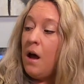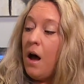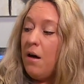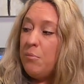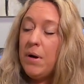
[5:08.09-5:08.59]

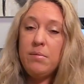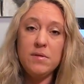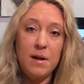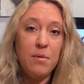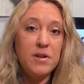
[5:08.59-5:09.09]

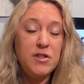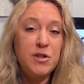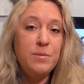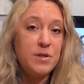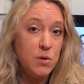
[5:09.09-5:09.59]
Public libraries
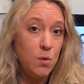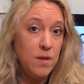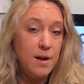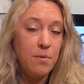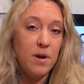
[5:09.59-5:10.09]
too, but school
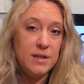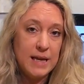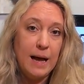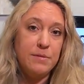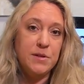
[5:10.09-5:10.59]
libraries
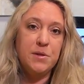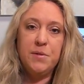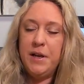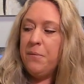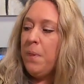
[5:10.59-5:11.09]

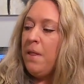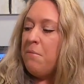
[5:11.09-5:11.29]
absolutely,